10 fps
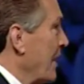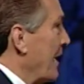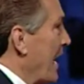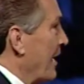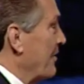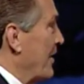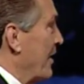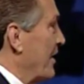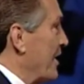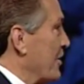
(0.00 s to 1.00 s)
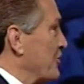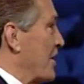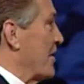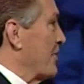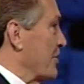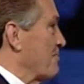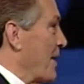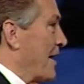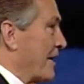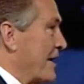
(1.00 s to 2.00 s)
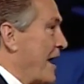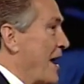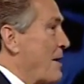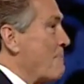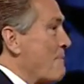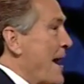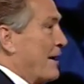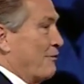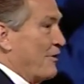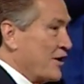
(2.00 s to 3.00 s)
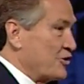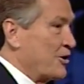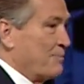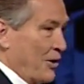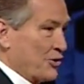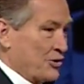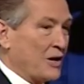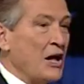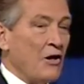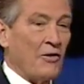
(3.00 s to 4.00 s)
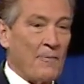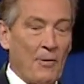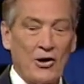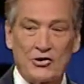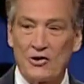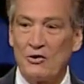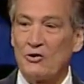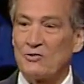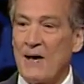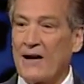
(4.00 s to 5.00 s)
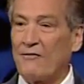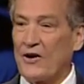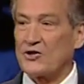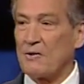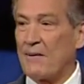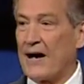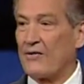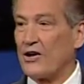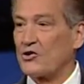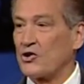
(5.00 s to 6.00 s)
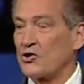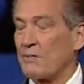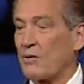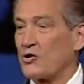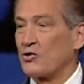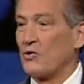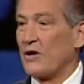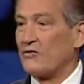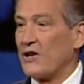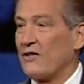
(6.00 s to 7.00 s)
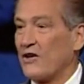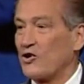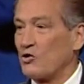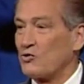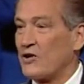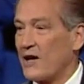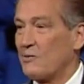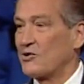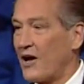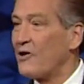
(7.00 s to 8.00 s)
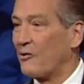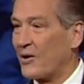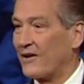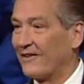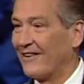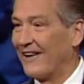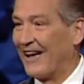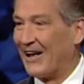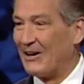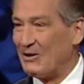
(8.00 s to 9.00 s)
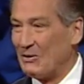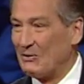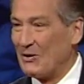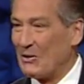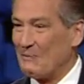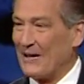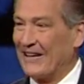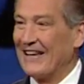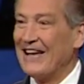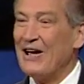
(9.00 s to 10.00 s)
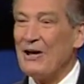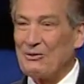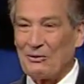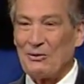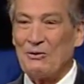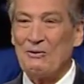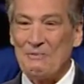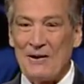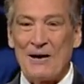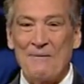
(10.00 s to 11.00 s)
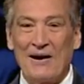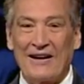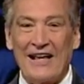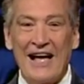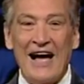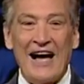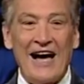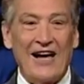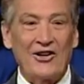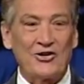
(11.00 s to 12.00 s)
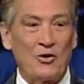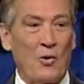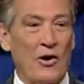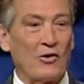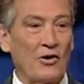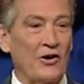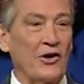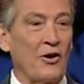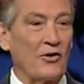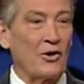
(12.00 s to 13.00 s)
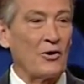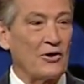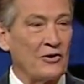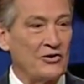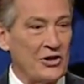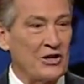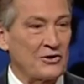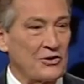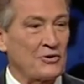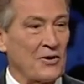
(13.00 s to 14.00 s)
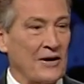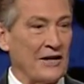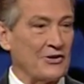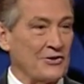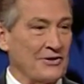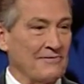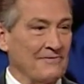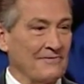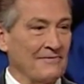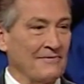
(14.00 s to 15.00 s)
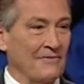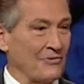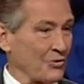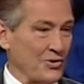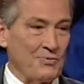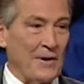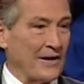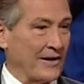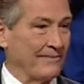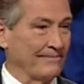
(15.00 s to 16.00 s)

Now, there is in this body a manifested person. The person who is manifested by this is the person who lives in this, whose name is Adrian. And you know me through my body. How is the world going to know the Lord Jesus Christ? Through his body.